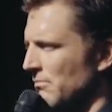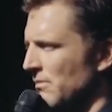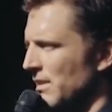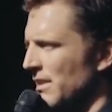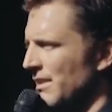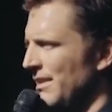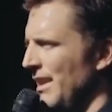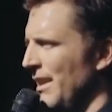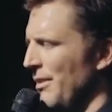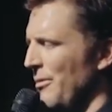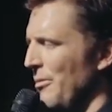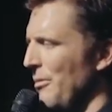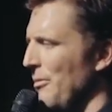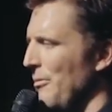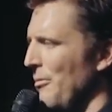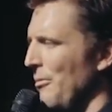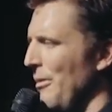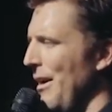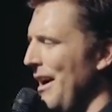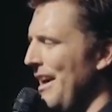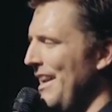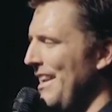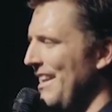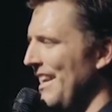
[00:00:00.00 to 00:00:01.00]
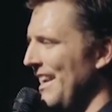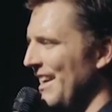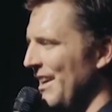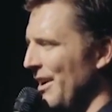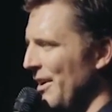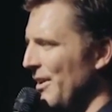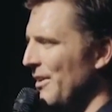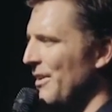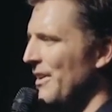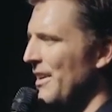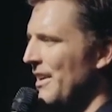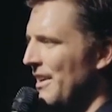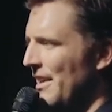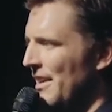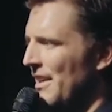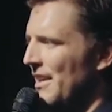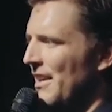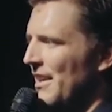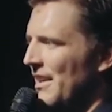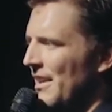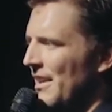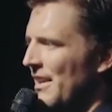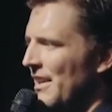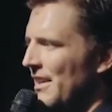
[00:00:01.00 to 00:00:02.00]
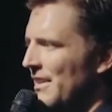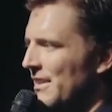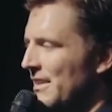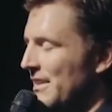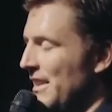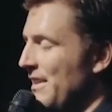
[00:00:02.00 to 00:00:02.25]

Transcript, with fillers: He's like, what? I go, does